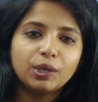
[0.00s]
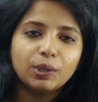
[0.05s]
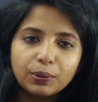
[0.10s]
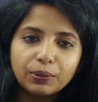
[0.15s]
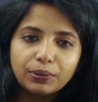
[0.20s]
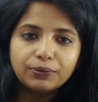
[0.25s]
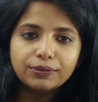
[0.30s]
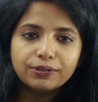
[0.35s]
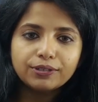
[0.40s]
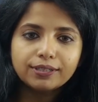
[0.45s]

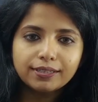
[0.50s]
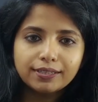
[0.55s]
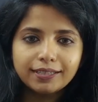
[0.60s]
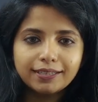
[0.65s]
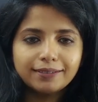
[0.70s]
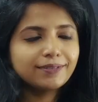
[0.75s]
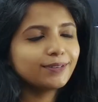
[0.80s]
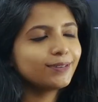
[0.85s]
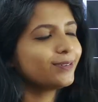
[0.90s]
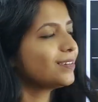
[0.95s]

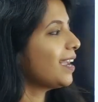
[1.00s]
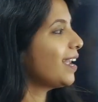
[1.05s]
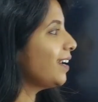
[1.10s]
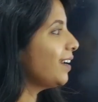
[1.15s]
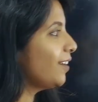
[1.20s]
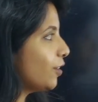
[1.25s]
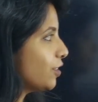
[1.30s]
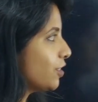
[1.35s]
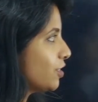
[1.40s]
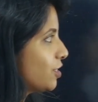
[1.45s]
University. You
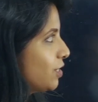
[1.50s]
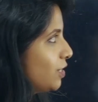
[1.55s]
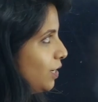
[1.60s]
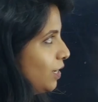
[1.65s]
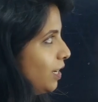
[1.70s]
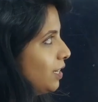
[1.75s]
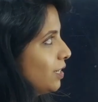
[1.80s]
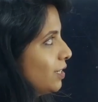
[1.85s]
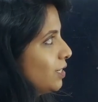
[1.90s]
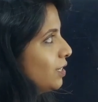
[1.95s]
can
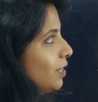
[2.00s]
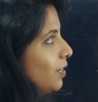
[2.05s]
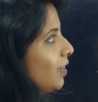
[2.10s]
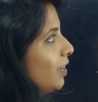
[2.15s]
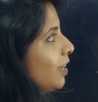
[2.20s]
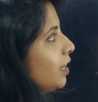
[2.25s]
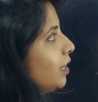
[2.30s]
trust it.